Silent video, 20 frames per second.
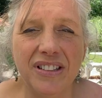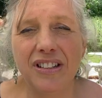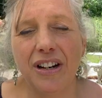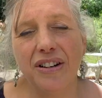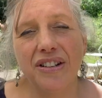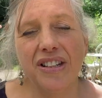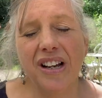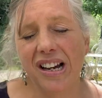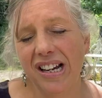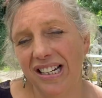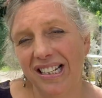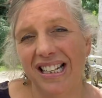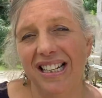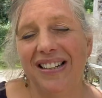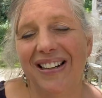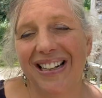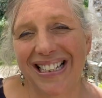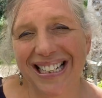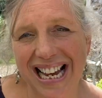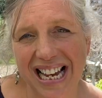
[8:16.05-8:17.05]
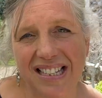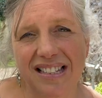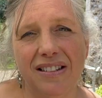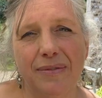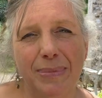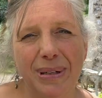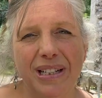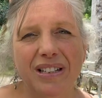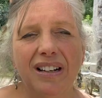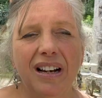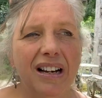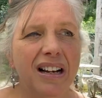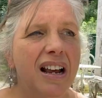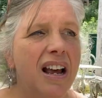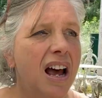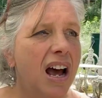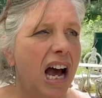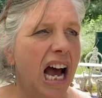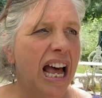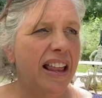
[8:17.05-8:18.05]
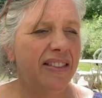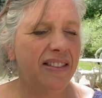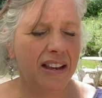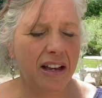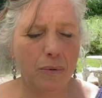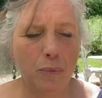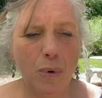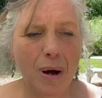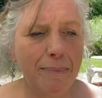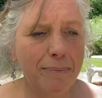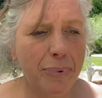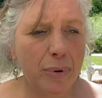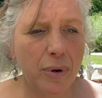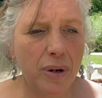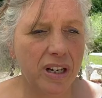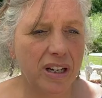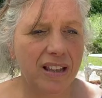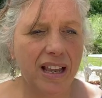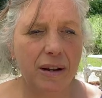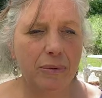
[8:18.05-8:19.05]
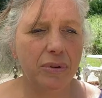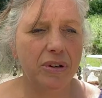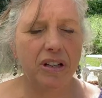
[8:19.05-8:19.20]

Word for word: You know, scientific tests have been done, and at one point they were